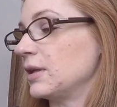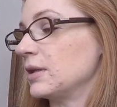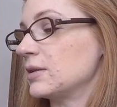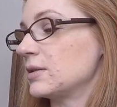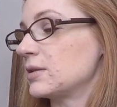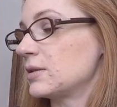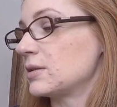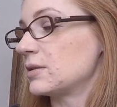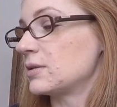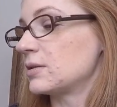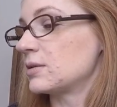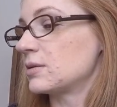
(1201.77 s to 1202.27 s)

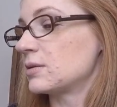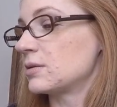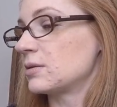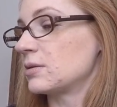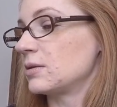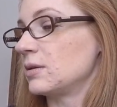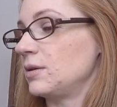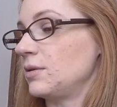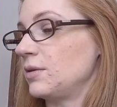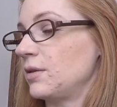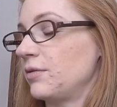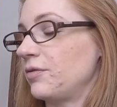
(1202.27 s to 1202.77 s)
that's,
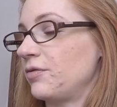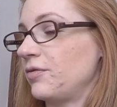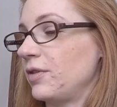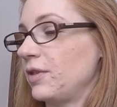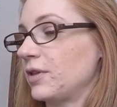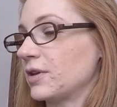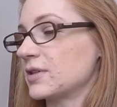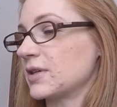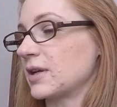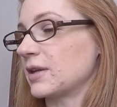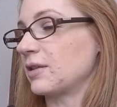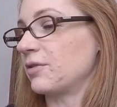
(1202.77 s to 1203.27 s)
you know,
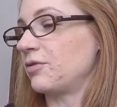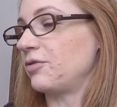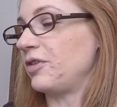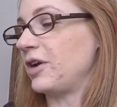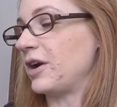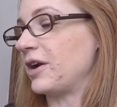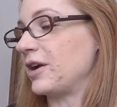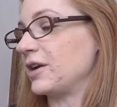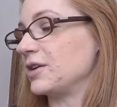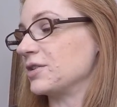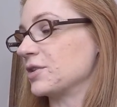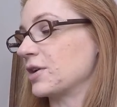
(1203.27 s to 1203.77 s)
looks like the
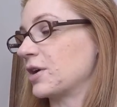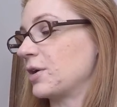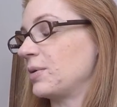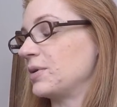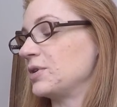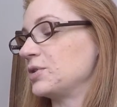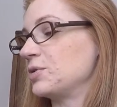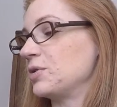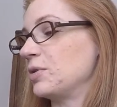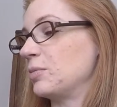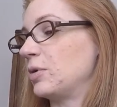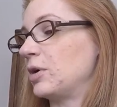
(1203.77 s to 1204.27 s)
fairies are
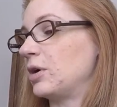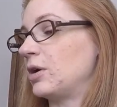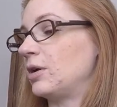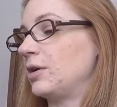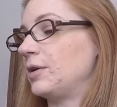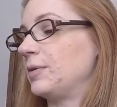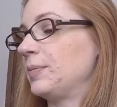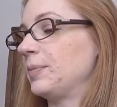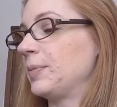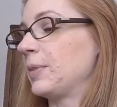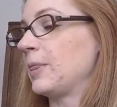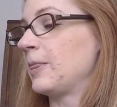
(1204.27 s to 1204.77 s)
going to the
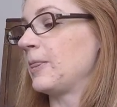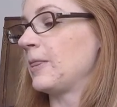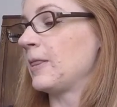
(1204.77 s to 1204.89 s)
ball.